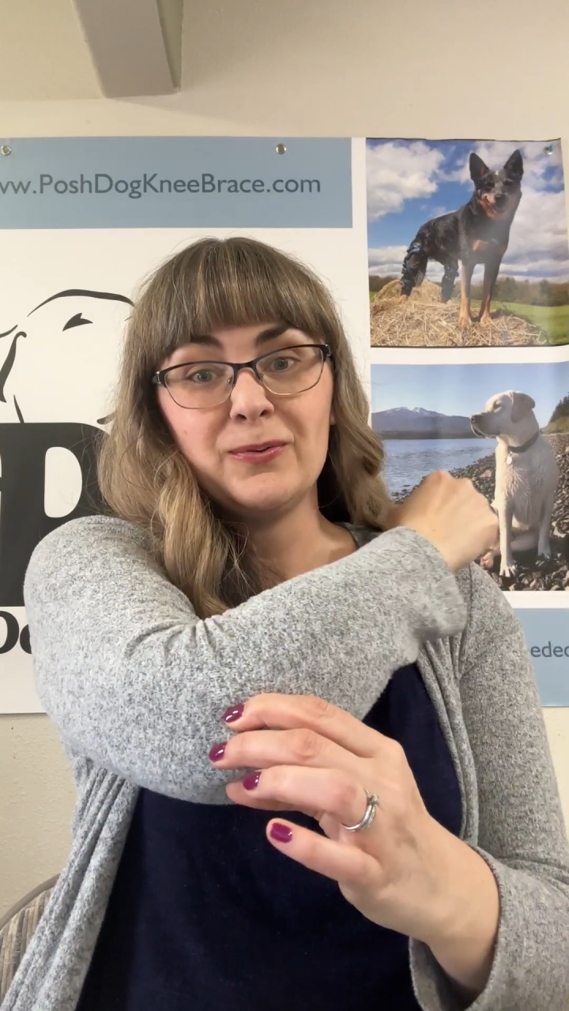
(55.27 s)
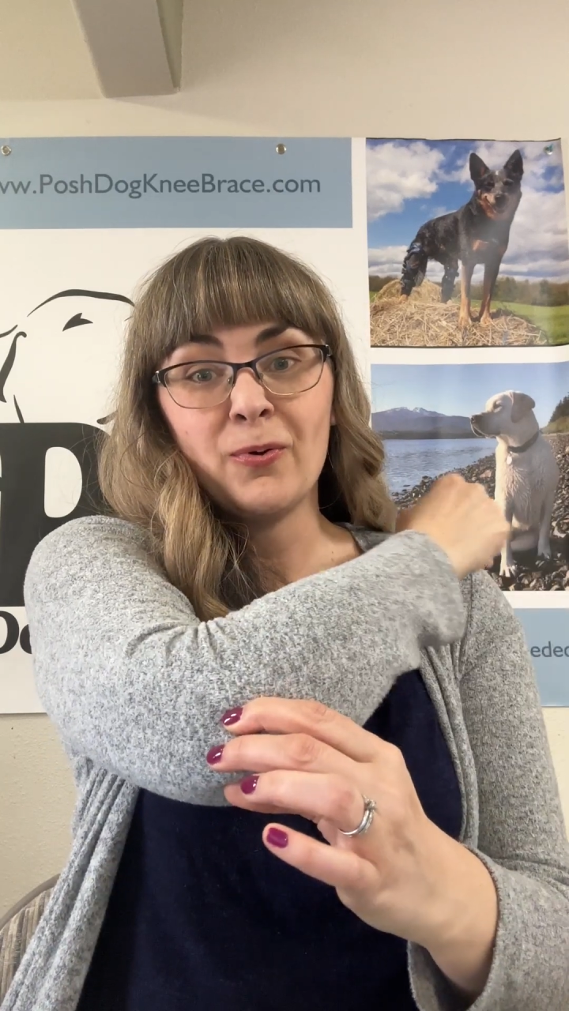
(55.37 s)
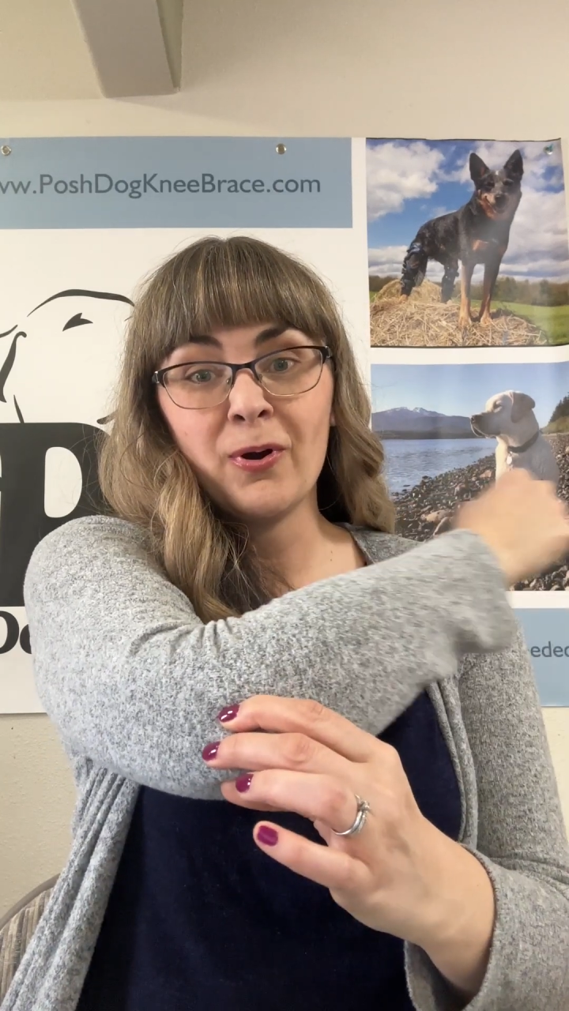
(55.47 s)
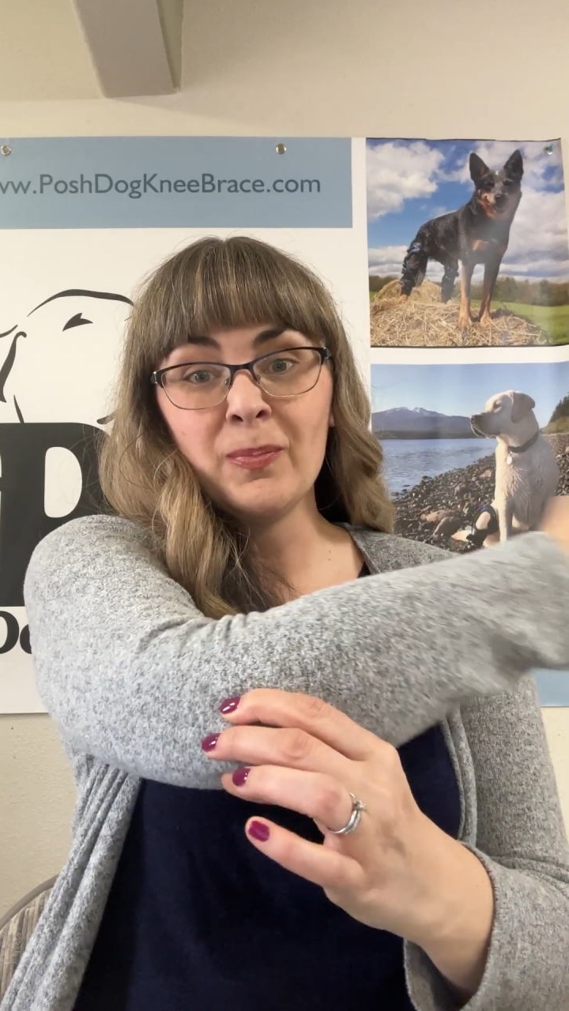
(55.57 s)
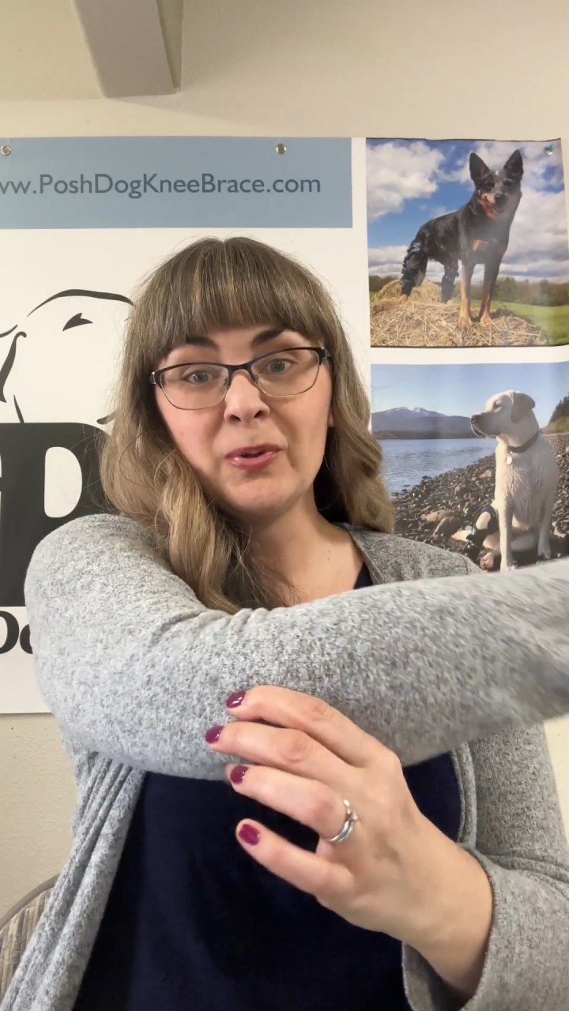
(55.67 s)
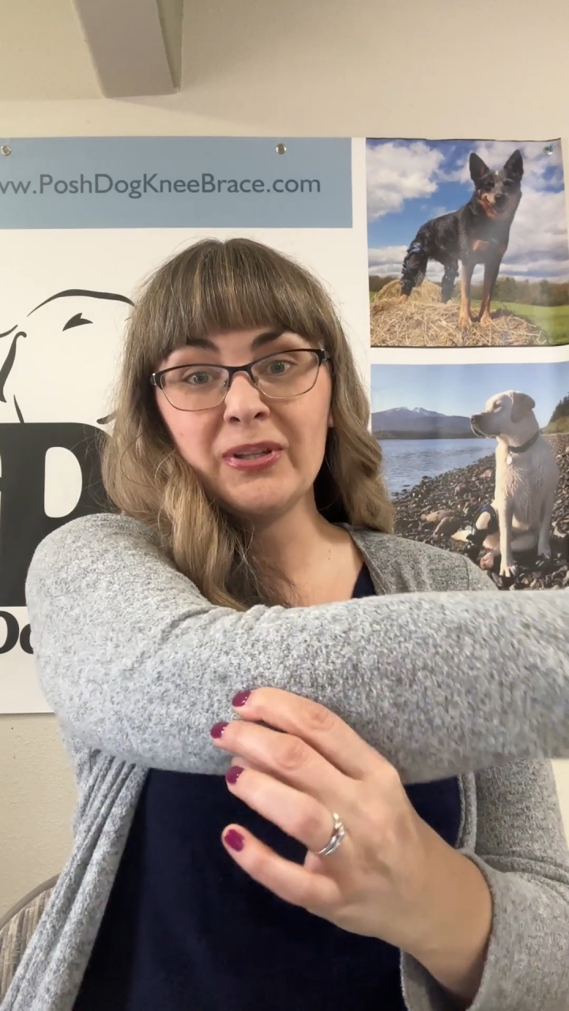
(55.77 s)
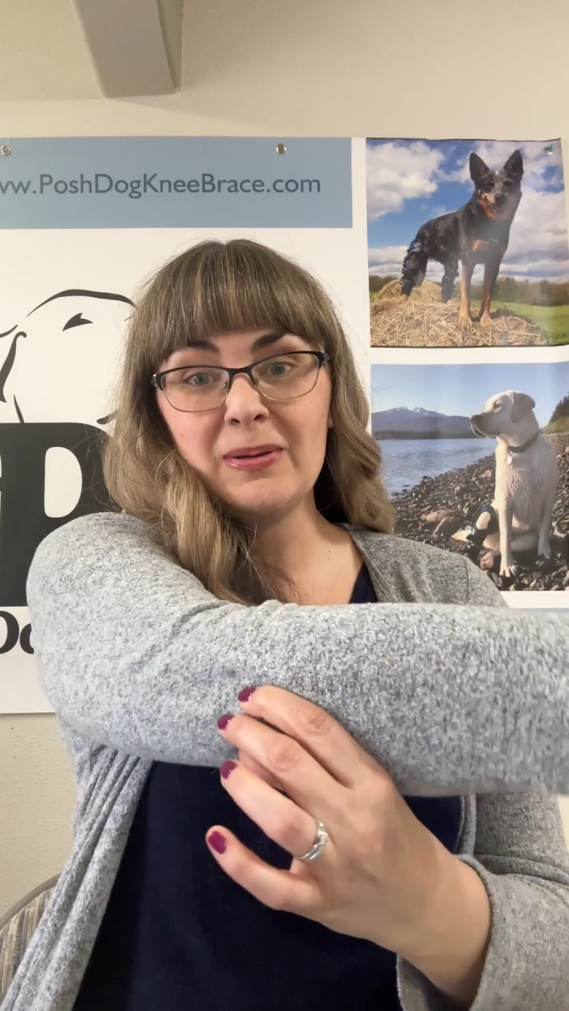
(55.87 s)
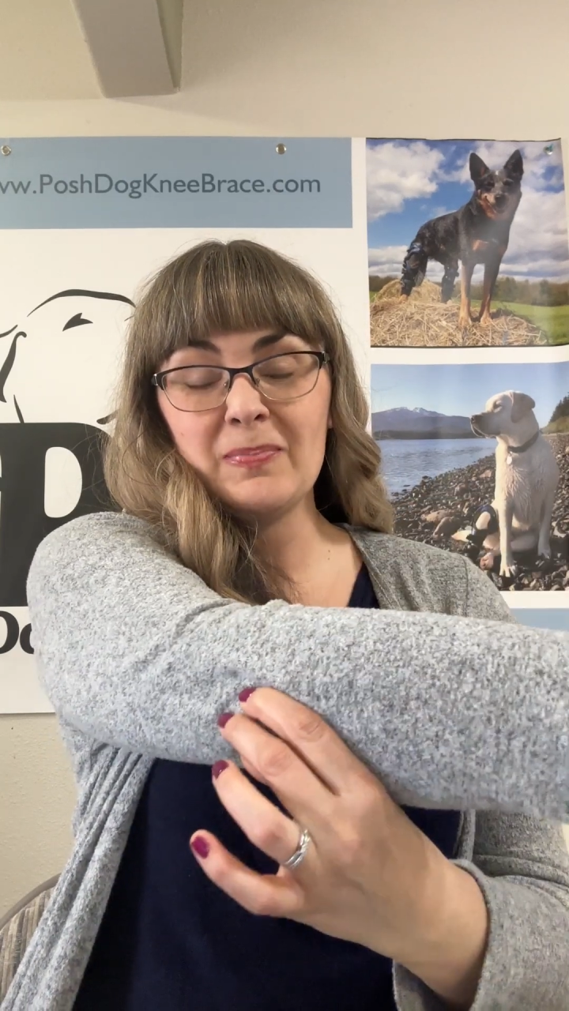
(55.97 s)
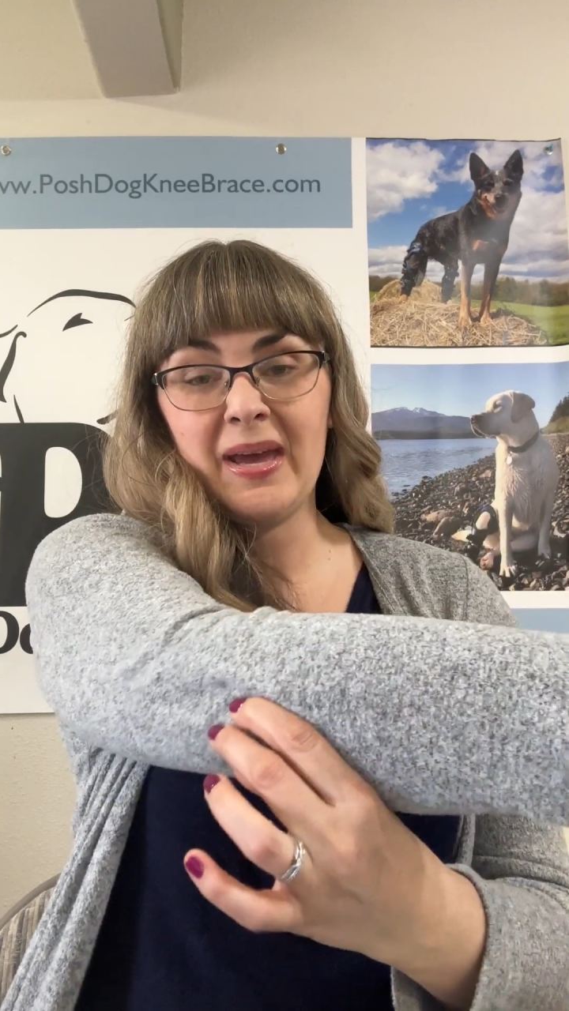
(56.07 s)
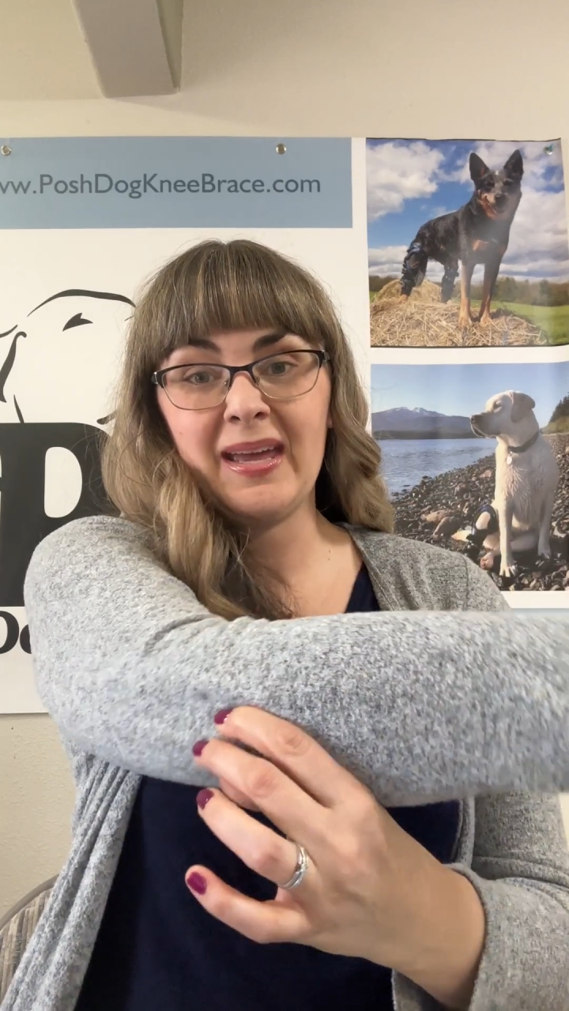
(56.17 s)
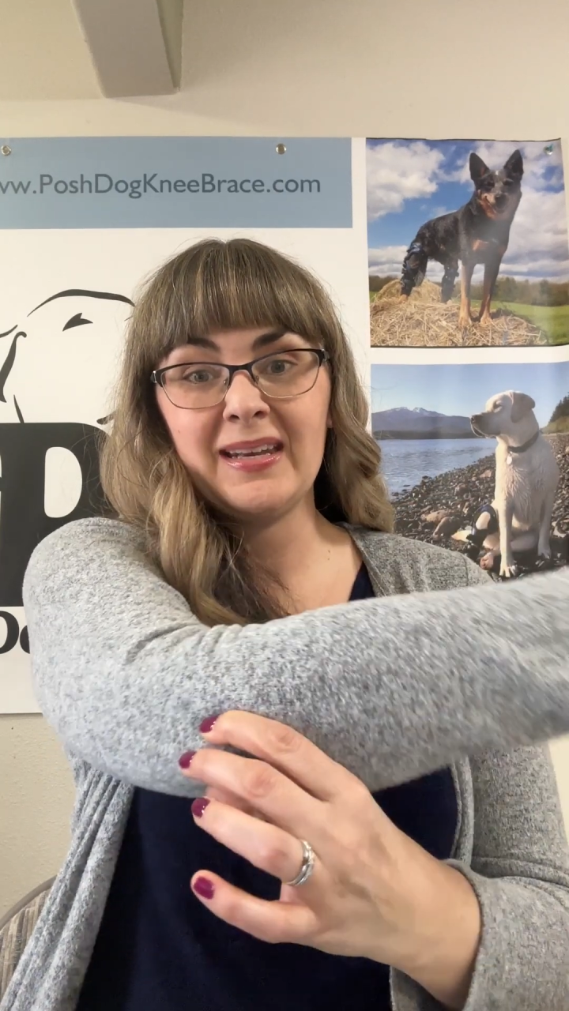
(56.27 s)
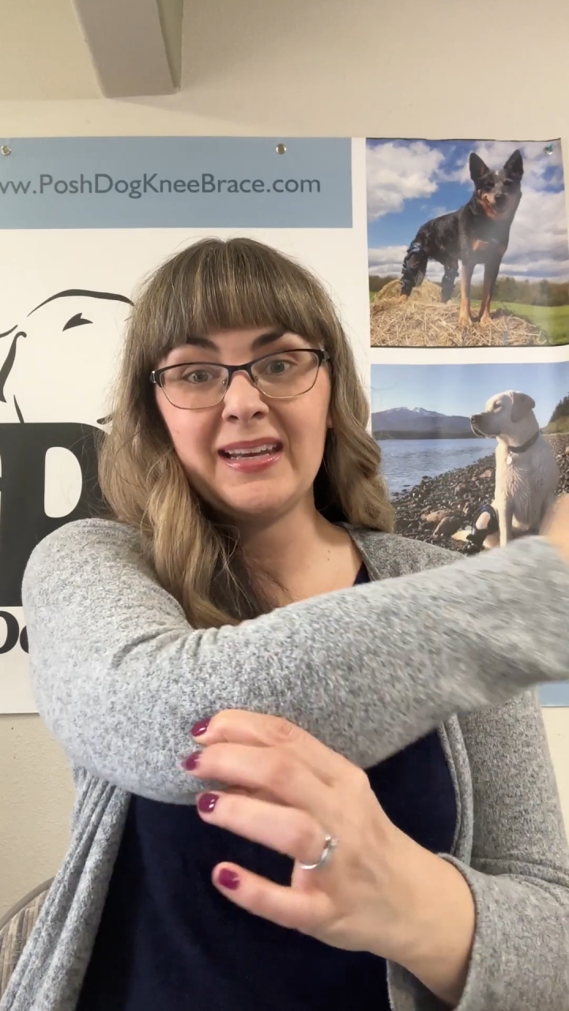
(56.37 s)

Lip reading: normally bend,